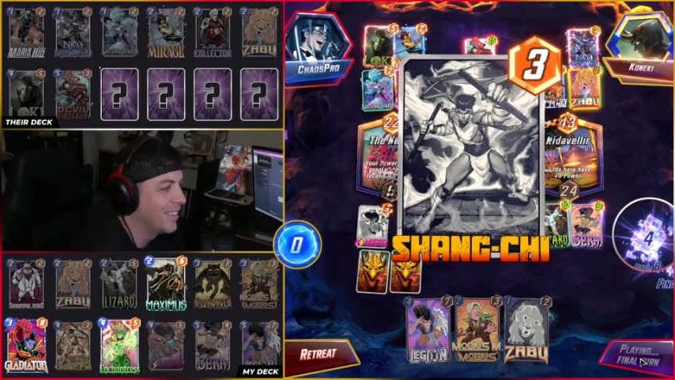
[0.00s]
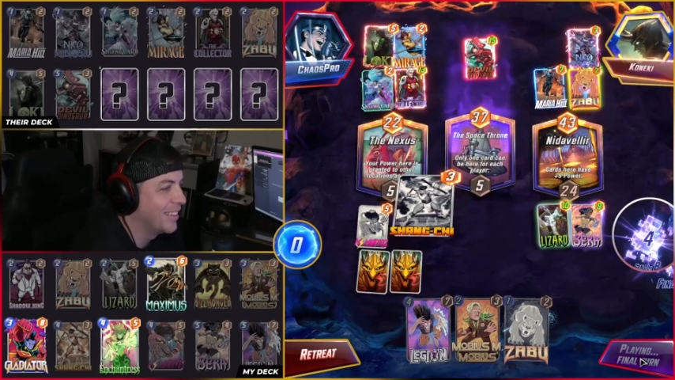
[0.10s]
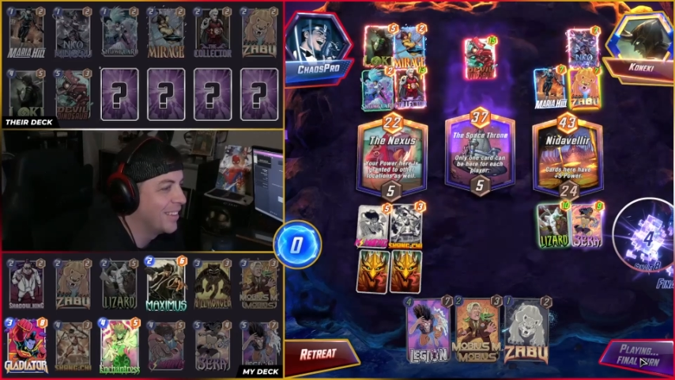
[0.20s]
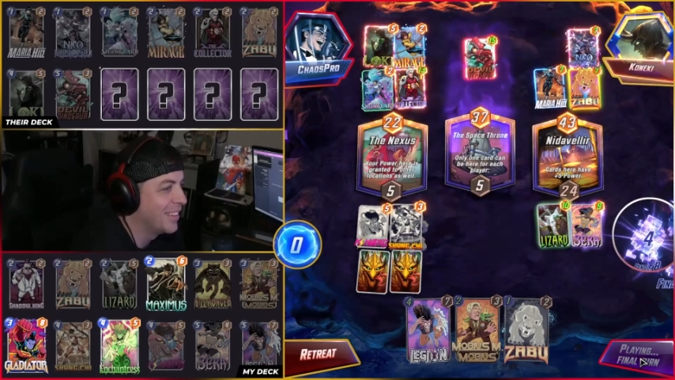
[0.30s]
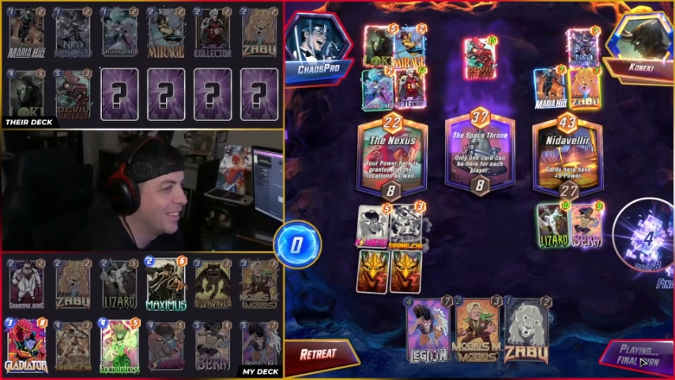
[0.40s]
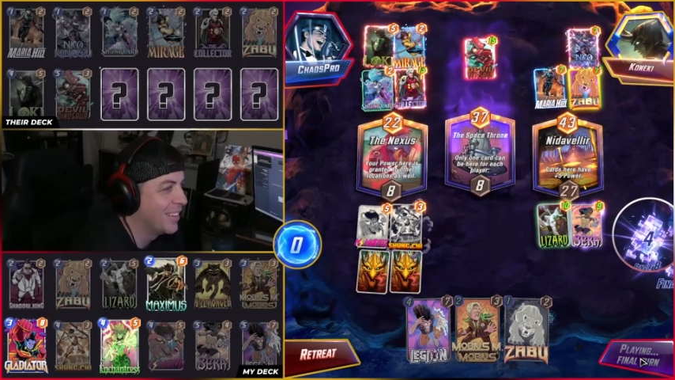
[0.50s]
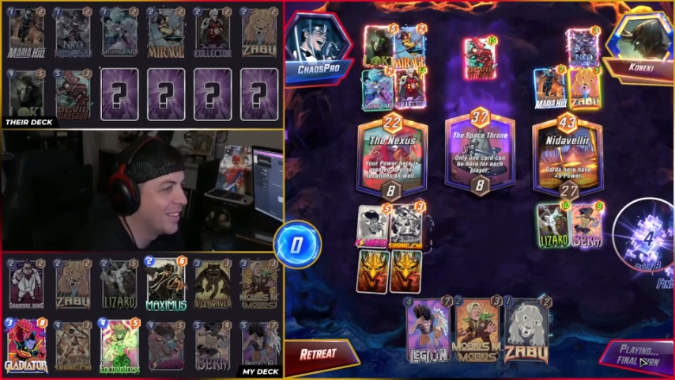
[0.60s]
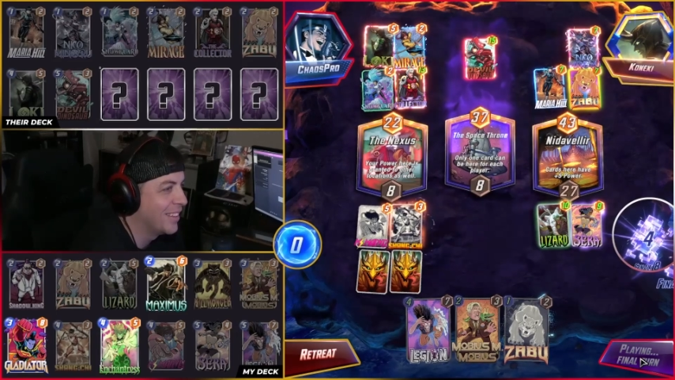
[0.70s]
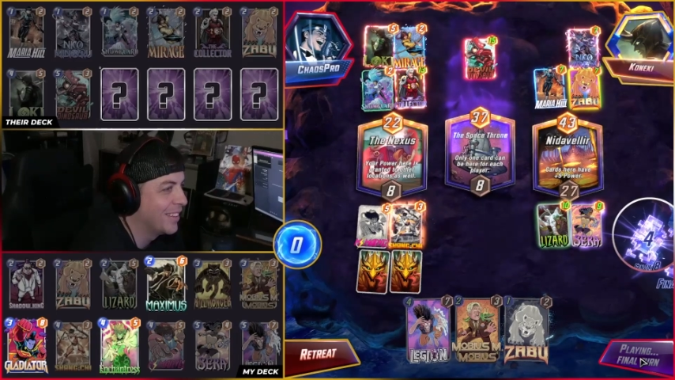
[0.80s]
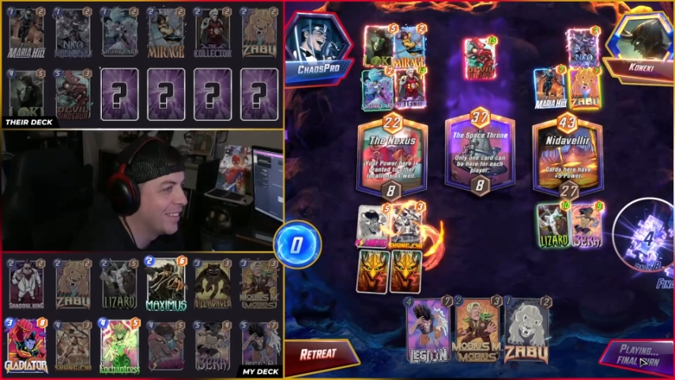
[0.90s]

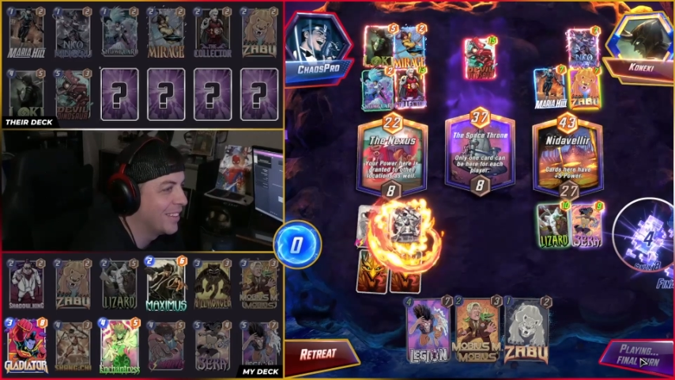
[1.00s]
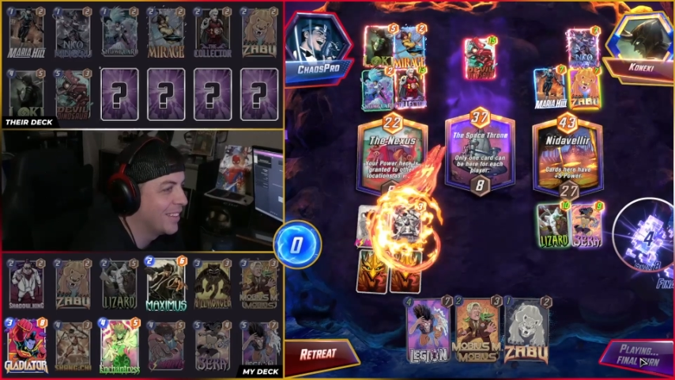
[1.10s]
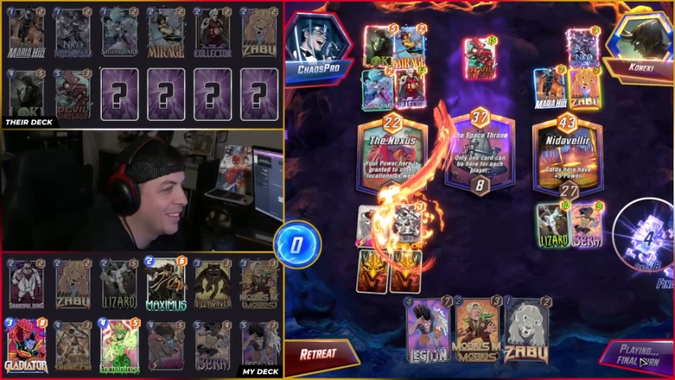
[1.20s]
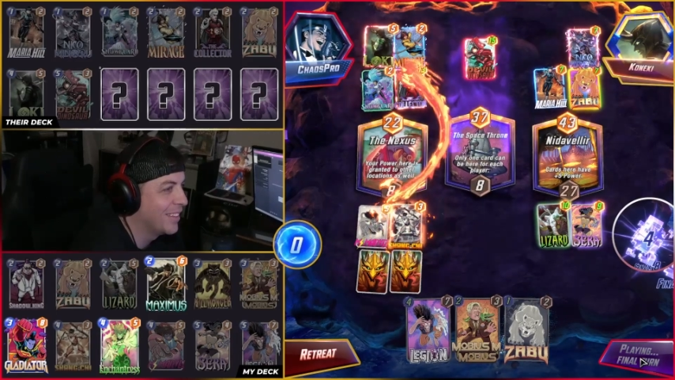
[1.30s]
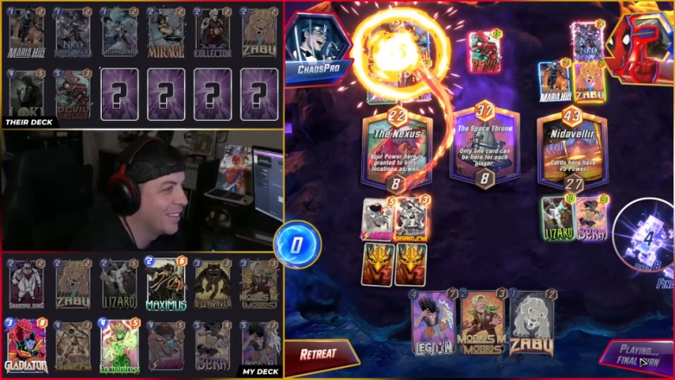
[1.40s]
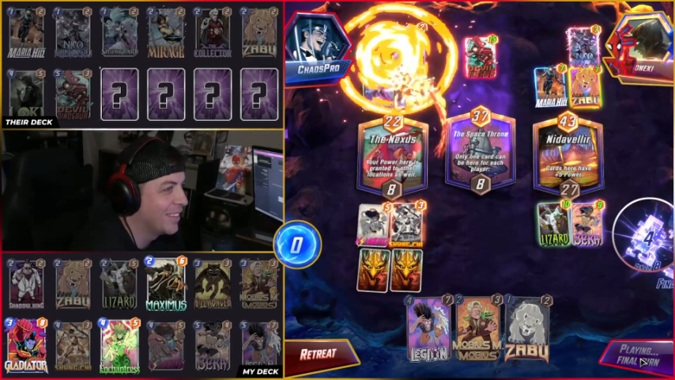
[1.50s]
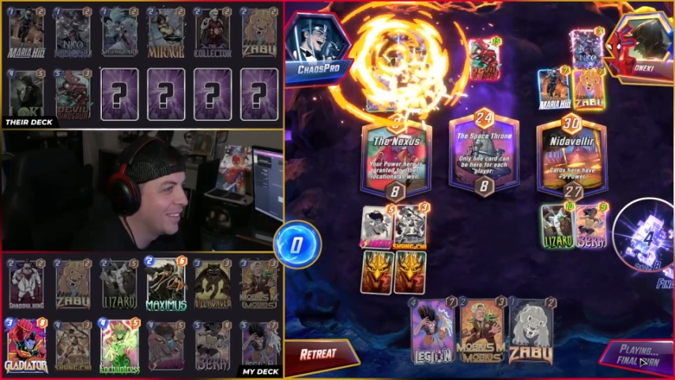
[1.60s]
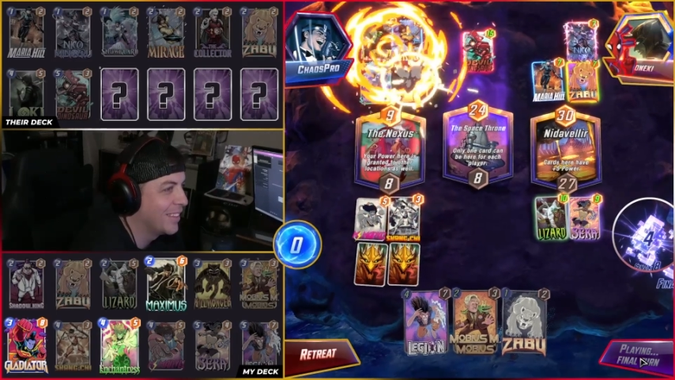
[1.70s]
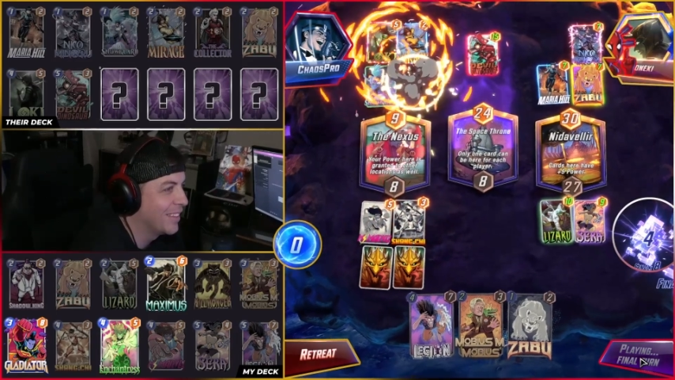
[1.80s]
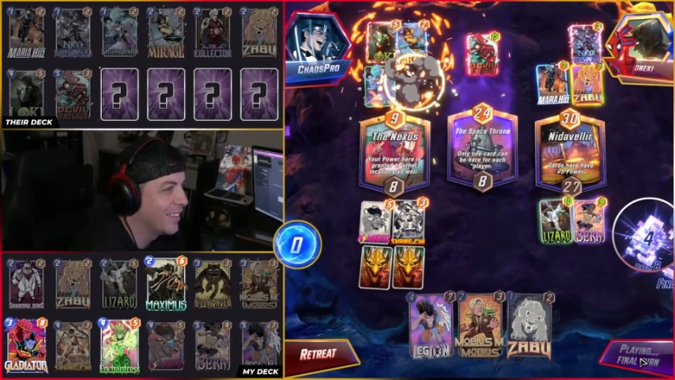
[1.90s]

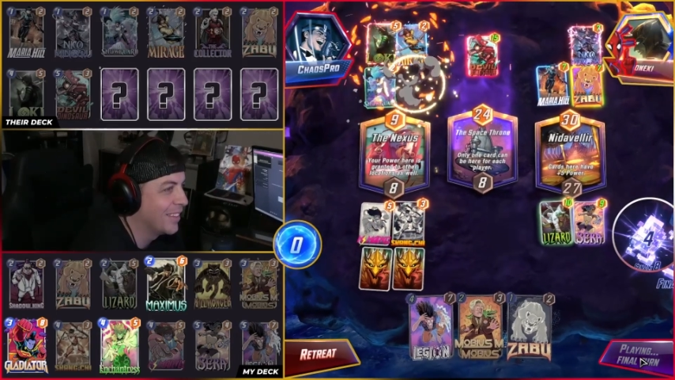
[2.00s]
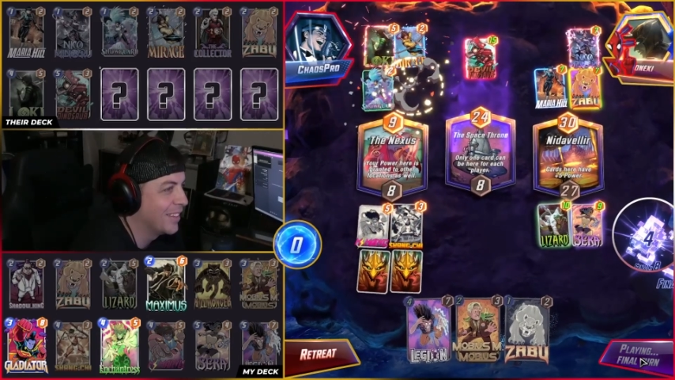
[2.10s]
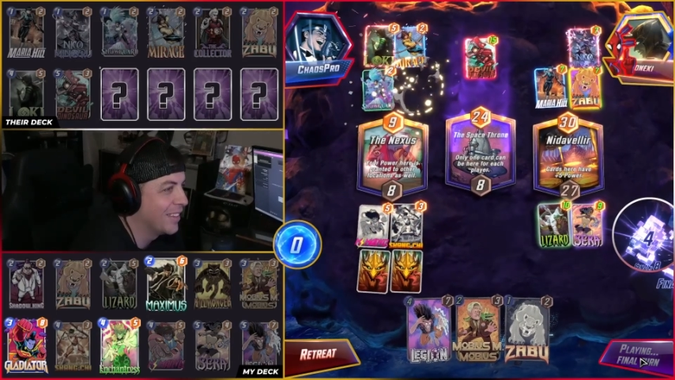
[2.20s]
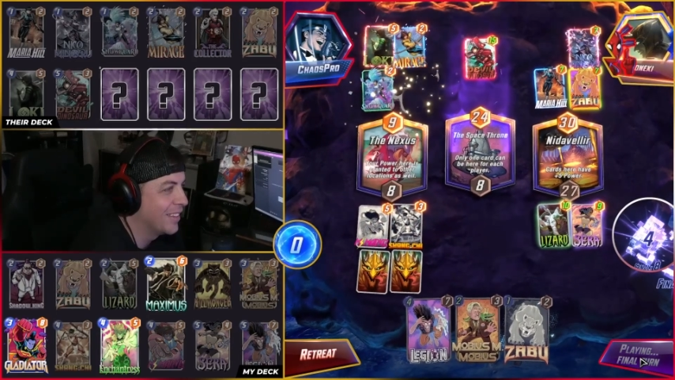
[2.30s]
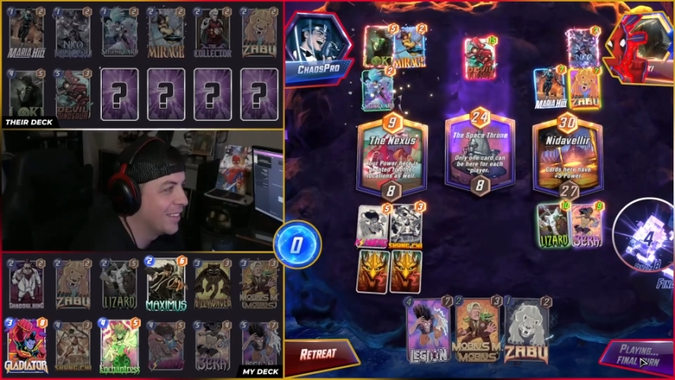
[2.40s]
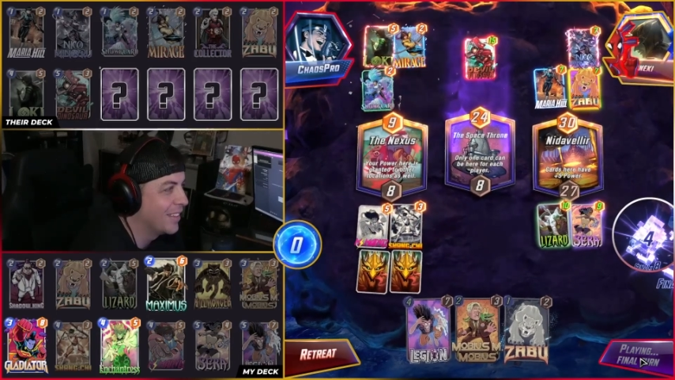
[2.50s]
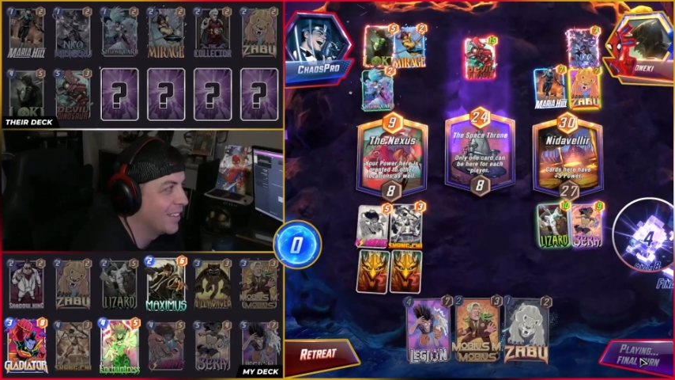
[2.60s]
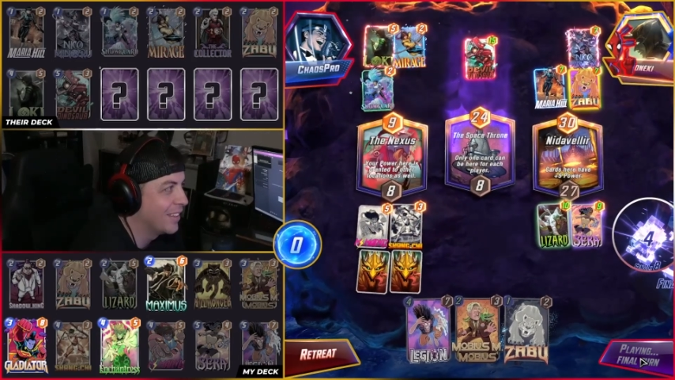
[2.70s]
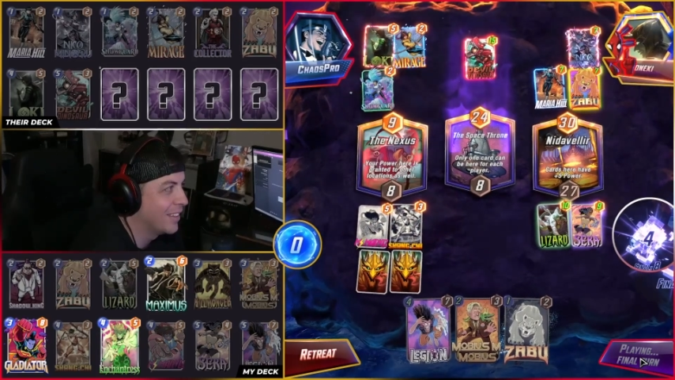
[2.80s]
(no one is talking)